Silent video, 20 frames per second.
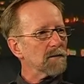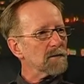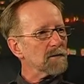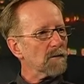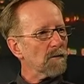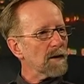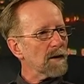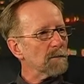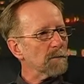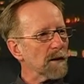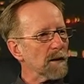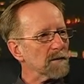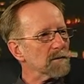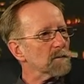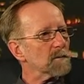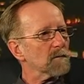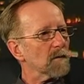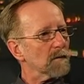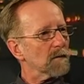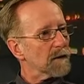And it's a great
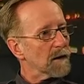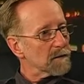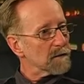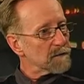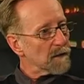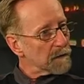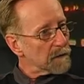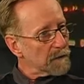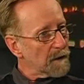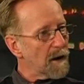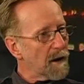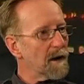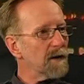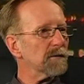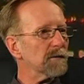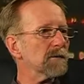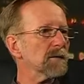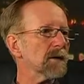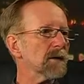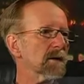place. We've got the outside
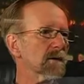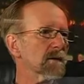garden,